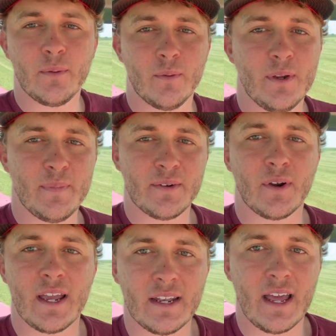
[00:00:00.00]
we've been
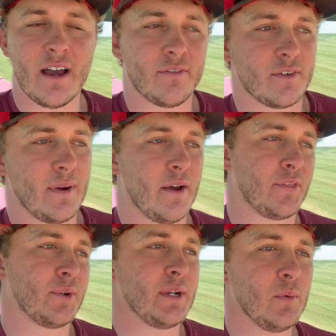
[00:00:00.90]
rained out for about
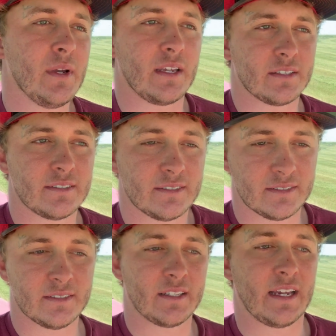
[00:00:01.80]
3 weeks,
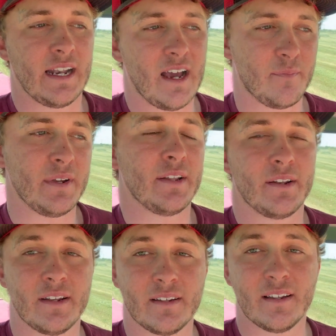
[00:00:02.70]
and I've
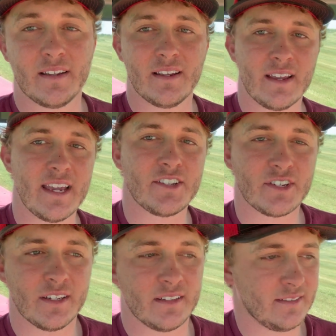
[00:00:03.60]
been
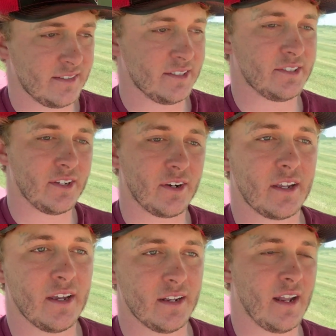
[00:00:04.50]
itching to start
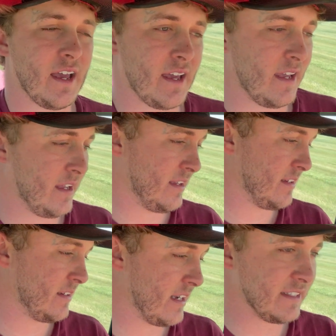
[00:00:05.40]
cutting hay.
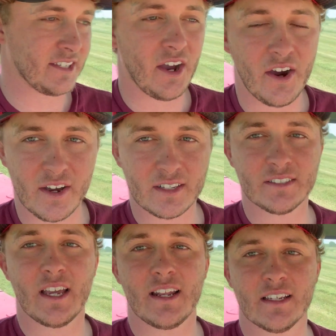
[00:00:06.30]
As odd as
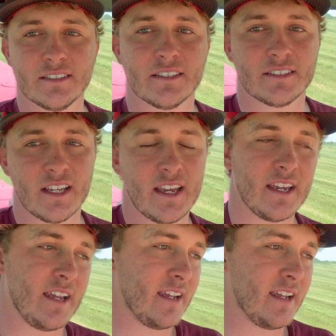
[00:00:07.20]
that is to say,